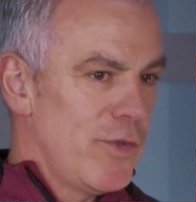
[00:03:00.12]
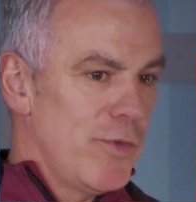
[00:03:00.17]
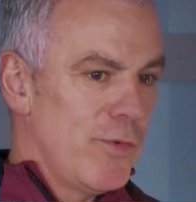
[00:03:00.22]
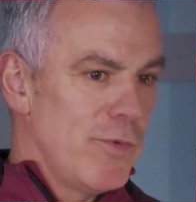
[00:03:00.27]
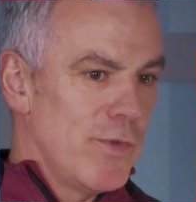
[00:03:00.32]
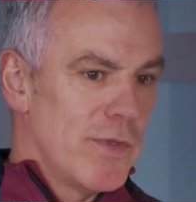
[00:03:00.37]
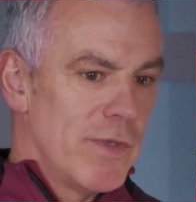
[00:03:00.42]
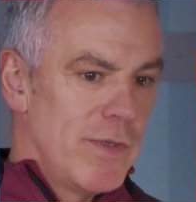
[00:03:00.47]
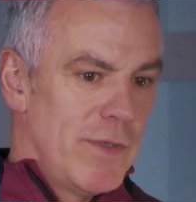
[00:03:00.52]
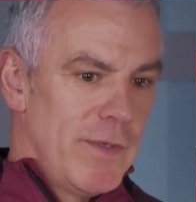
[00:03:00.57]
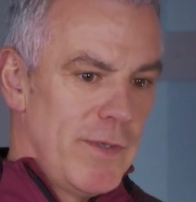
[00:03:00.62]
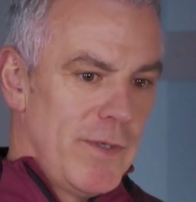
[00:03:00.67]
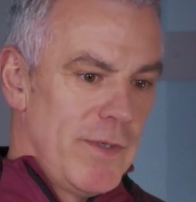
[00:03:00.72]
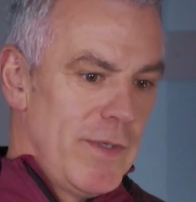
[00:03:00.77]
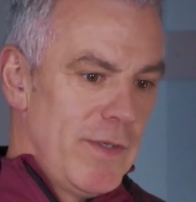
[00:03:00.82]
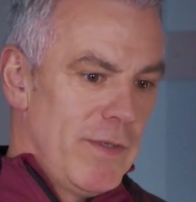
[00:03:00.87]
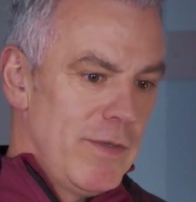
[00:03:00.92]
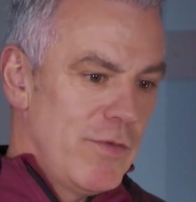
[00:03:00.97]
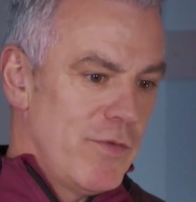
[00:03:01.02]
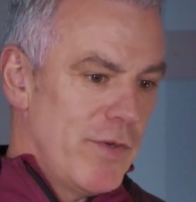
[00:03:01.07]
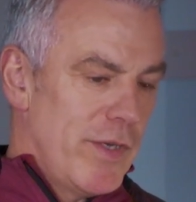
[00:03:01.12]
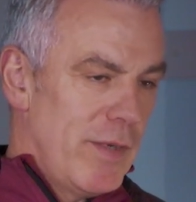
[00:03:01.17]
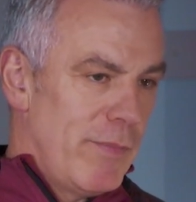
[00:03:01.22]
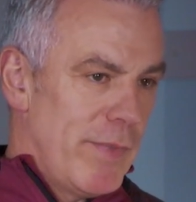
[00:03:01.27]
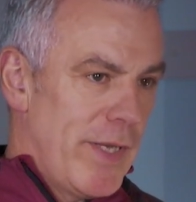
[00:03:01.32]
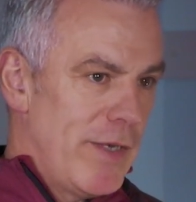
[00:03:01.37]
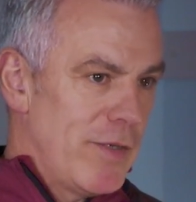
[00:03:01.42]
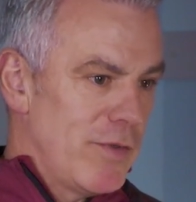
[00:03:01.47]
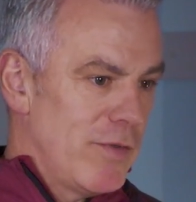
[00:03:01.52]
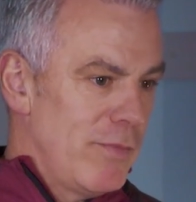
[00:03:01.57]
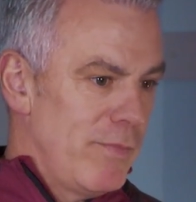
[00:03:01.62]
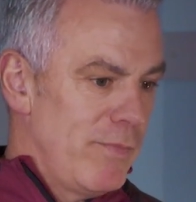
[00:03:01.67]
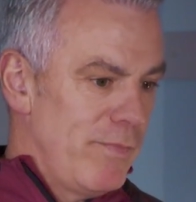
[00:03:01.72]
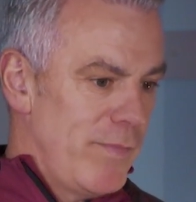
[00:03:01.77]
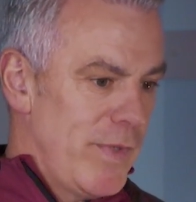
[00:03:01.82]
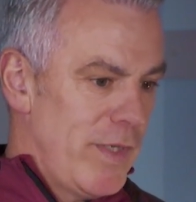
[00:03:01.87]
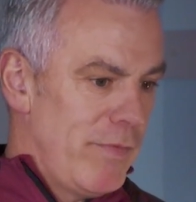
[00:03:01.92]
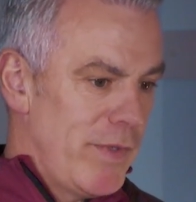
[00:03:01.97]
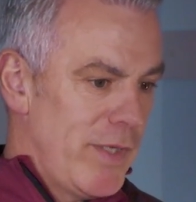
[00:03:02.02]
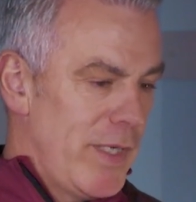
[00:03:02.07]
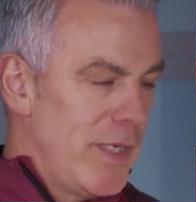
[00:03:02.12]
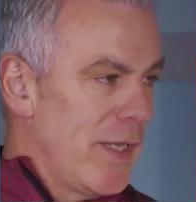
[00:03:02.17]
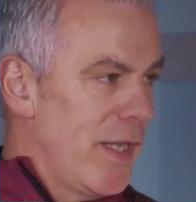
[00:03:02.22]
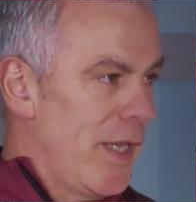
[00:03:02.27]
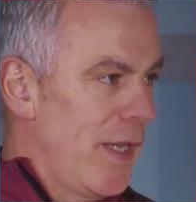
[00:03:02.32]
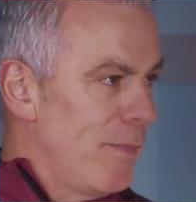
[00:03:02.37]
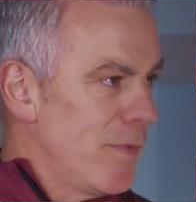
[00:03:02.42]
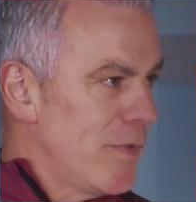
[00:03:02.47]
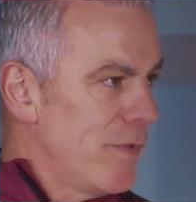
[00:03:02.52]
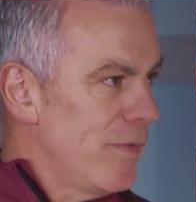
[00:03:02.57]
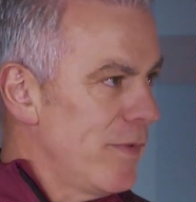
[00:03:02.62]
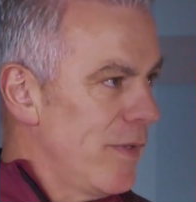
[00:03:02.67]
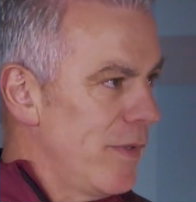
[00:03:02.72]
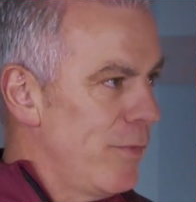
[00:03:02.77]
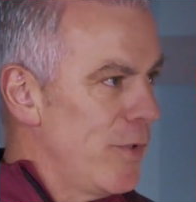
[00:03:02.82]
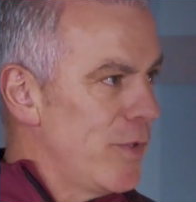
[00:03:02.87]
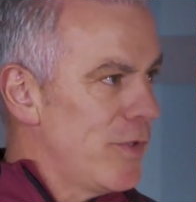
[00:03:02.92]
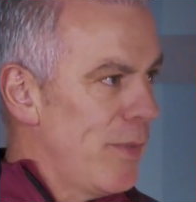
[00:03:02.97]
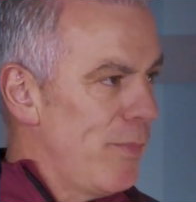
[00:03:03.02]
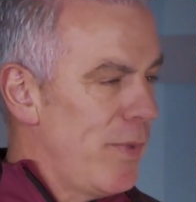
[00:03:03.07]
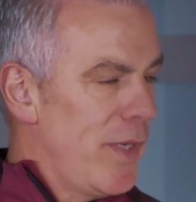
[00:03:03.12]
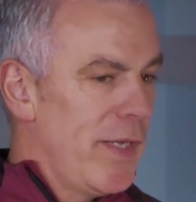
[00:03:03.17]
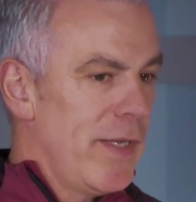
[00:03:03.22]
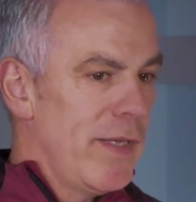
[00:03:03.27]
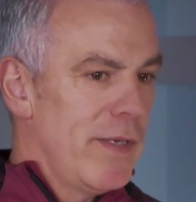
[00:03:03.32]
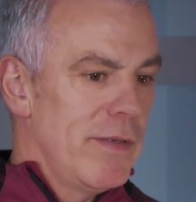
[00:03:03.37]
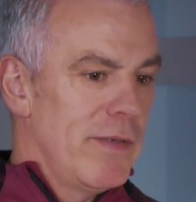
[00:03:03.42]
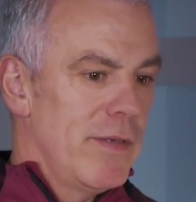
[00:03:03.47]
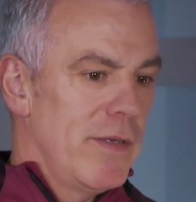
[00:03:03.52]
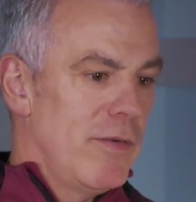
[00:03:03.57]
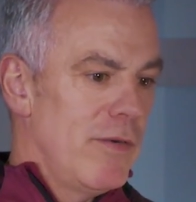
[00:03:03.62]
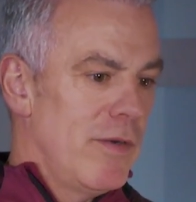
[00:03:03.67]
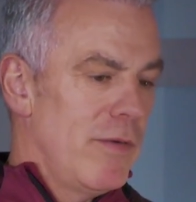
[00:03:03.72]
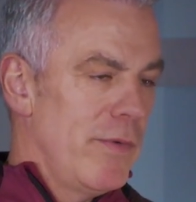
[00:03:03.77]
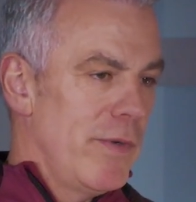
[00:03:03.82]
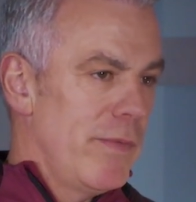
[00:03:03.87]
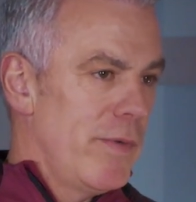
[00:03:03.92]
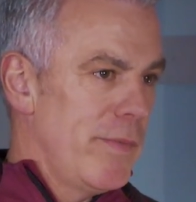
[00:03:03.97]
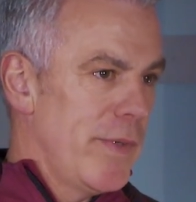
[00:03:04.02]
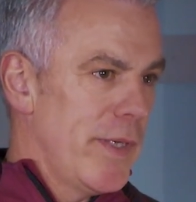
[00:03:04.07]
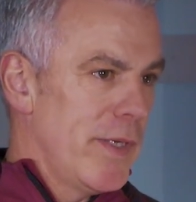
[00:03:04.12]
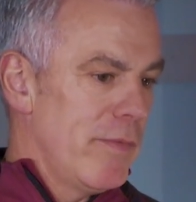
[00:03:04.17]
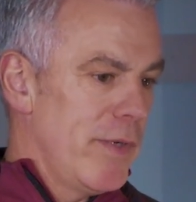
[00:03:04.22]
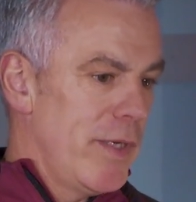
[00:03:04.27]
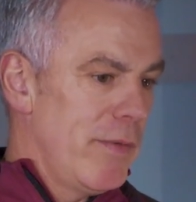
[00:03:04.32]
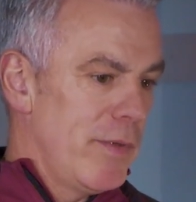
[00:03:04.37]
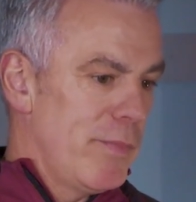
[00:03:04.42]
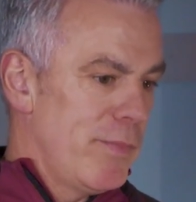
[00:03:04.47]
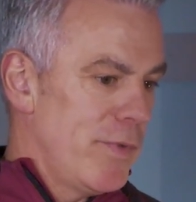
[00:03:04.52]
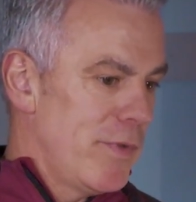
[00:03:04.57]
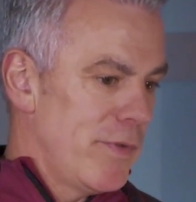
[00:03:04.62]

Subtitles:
and choose to try and manage them, even in games, how much they play and what to get away with.